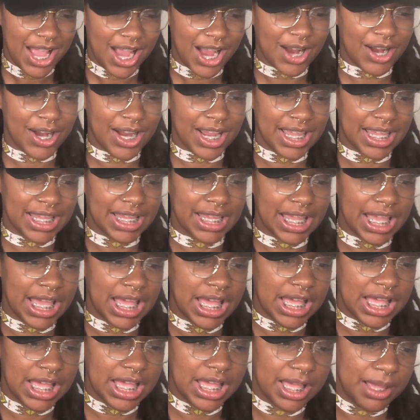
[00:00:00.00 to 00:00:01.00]
All right,
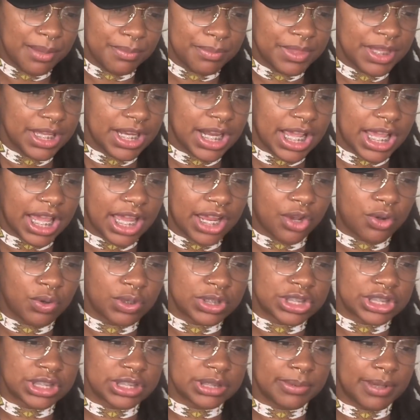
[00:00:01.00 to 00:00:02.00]
then I got
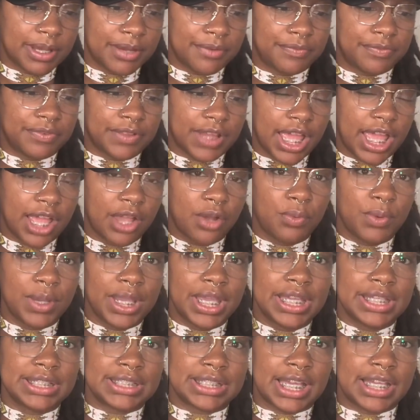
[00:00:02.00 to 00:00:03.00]
questions about
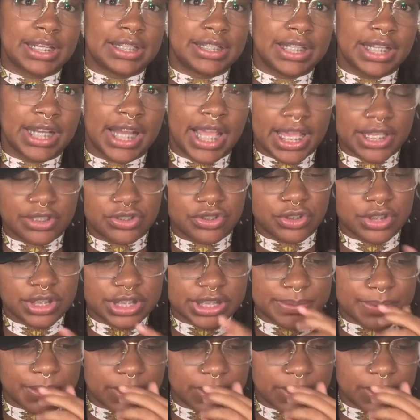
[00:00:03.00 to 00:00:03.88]
flyaways. I did answer this